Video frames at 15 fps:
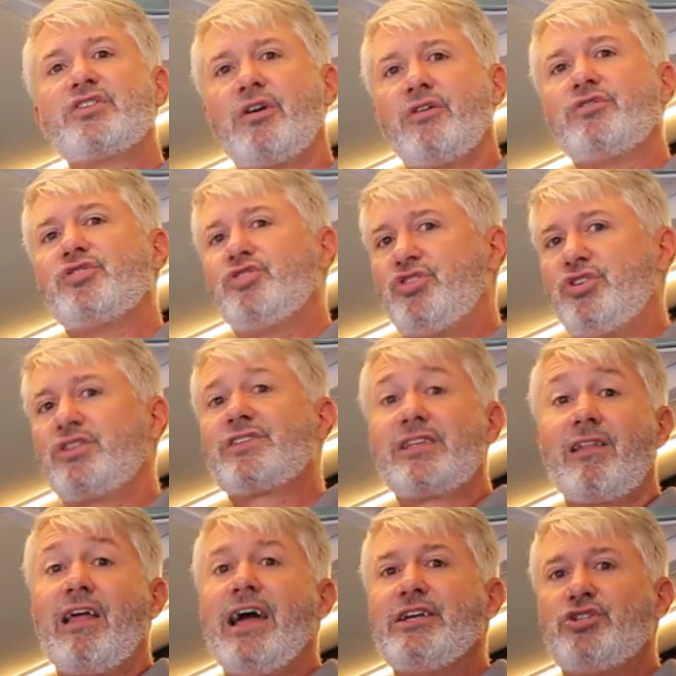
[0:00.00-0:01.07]
it turns
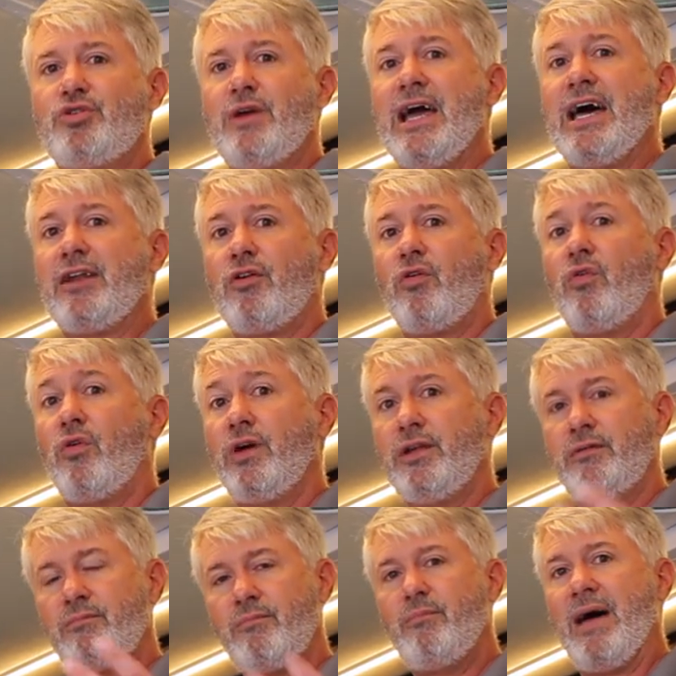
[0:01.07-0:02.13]
just the lights you had
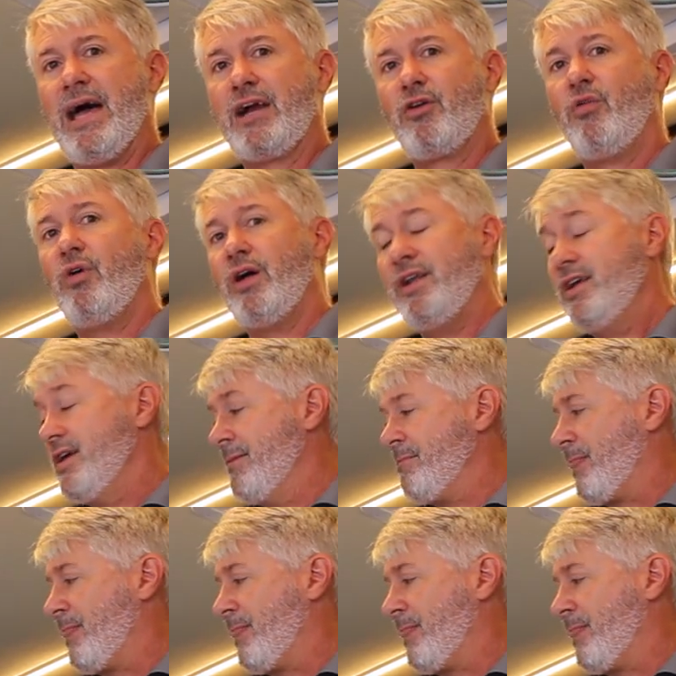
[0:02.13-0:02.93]
on back on.